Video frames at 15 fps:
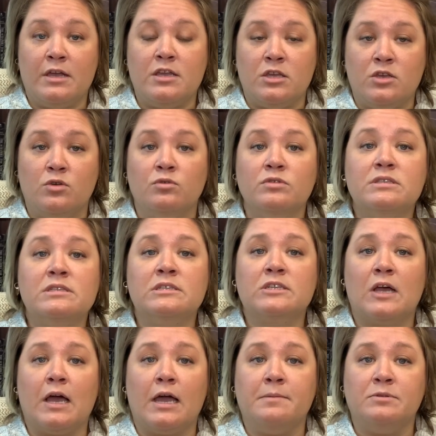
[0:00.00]
Use the
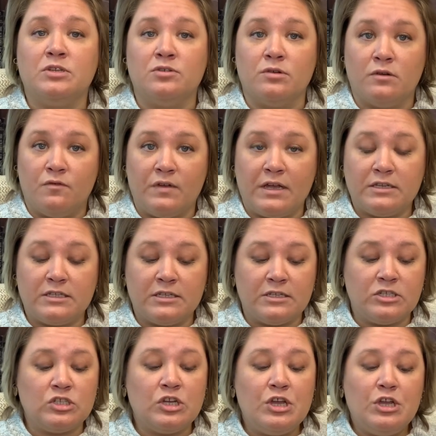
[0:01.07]
time to your
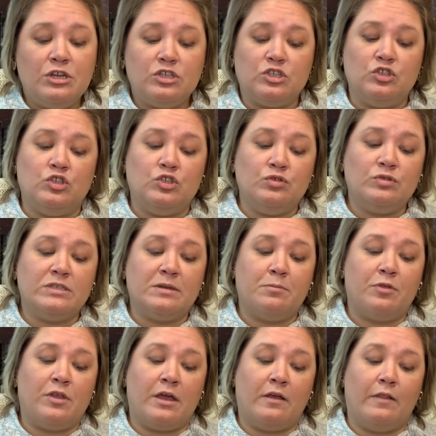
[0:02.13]
advantage to do
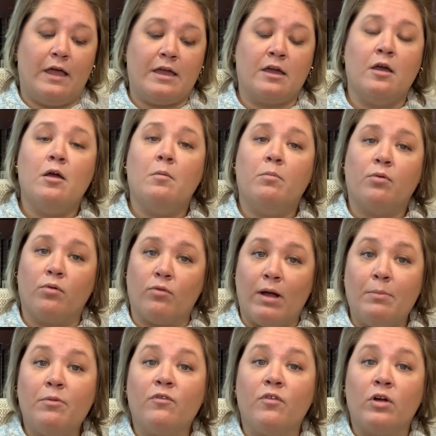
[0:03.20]
something like
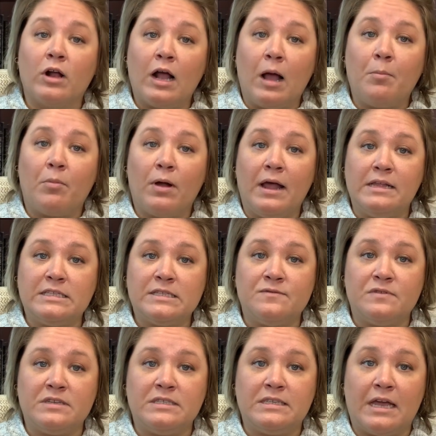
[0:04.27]
prep for a comprehensive
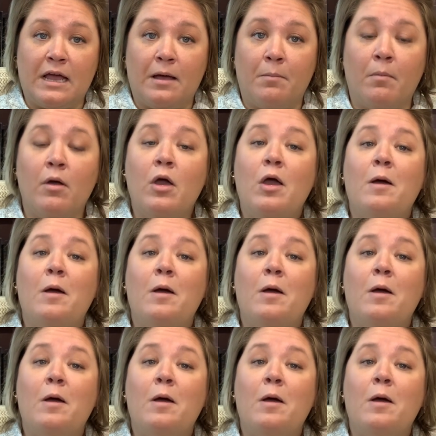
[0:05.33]
exam,